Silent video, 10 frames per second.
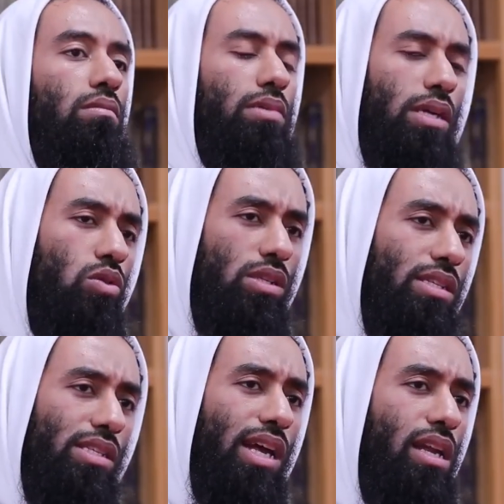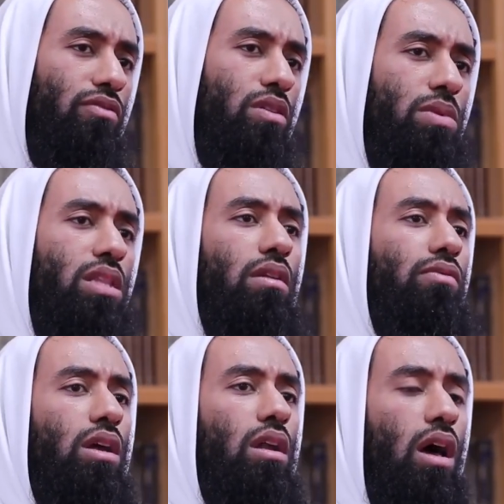But I was inside of the middle
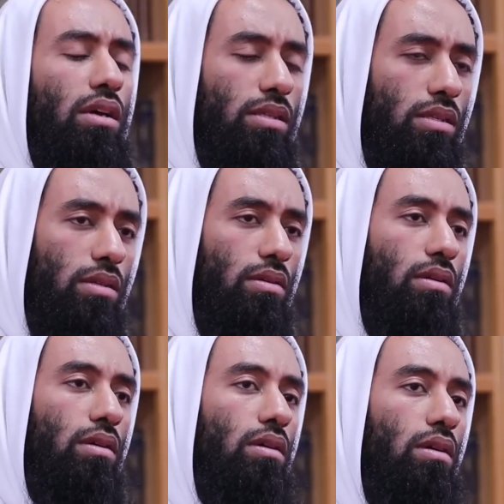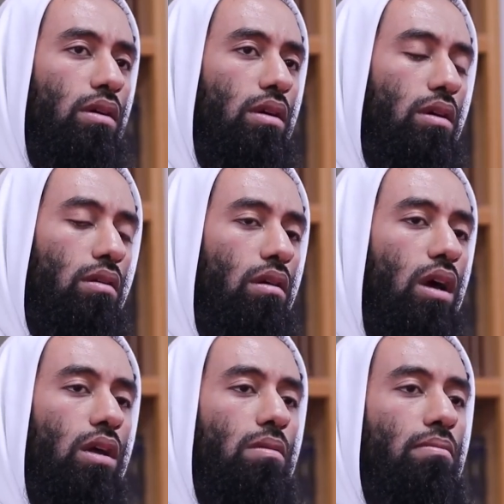of the class.
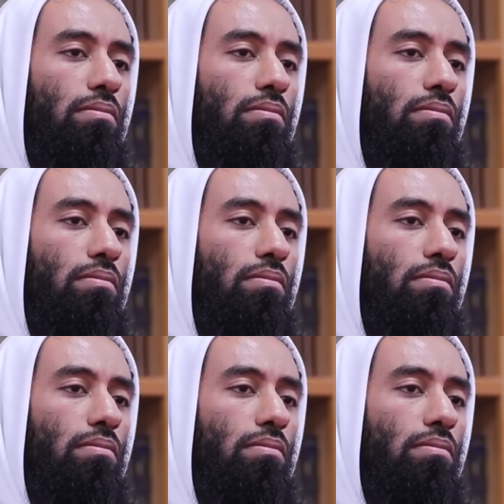Right?